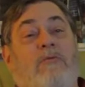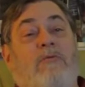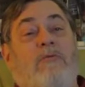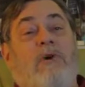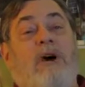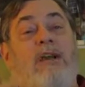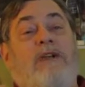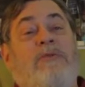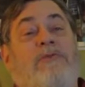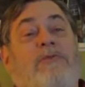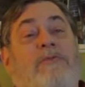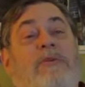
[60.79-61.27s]

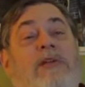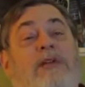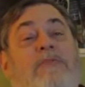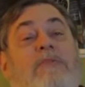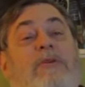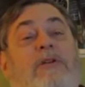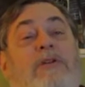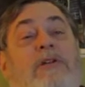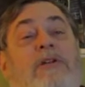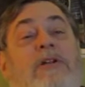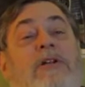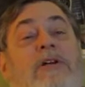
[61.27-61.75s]
what if
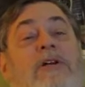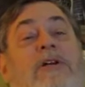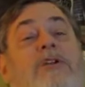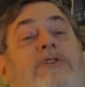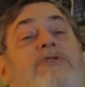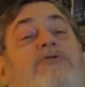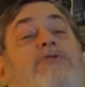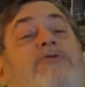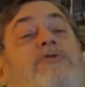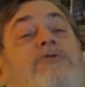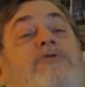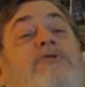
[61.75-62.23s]
people
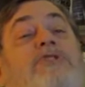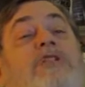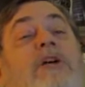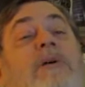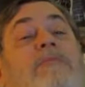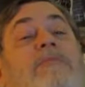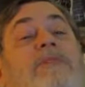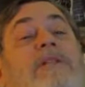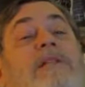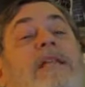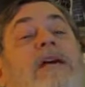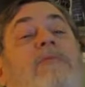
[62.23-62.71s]
choose
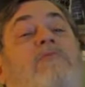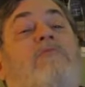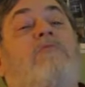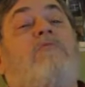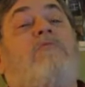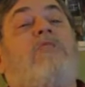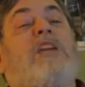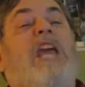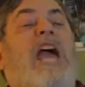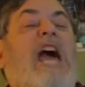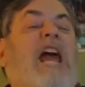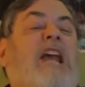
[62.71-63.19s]
something that
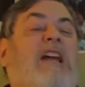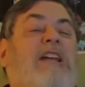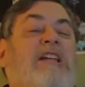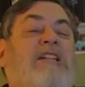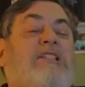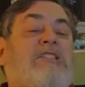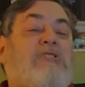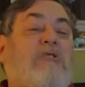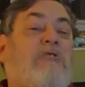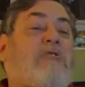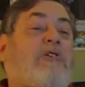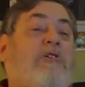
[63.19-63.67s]
we
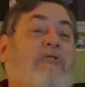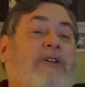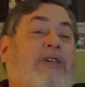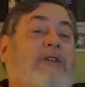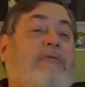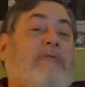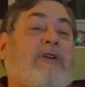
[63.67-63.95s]
anarchists don't agree